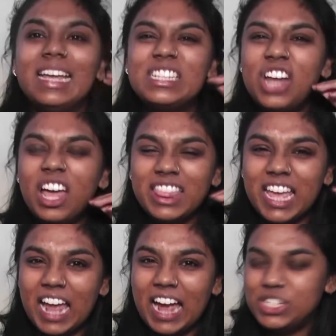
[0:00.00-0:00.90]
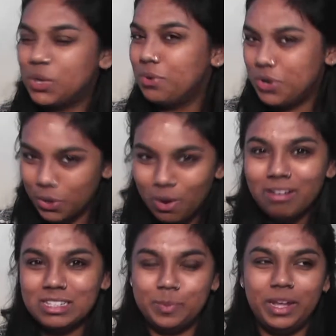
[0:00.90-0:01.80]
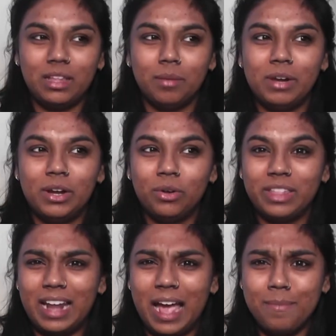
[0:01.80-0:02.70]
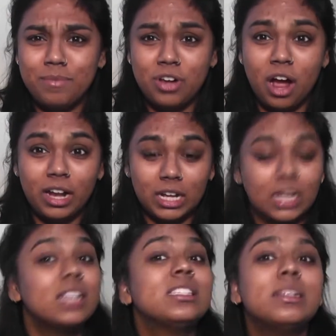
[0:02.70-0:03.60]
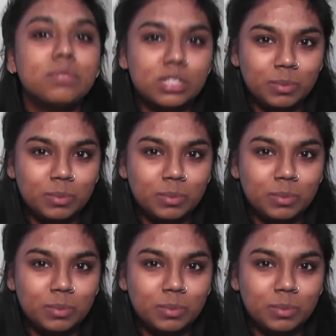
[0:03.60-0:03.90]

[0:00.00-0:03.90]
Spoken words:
It's not that I don't know how to speak Tamil or that I'm not accustomed to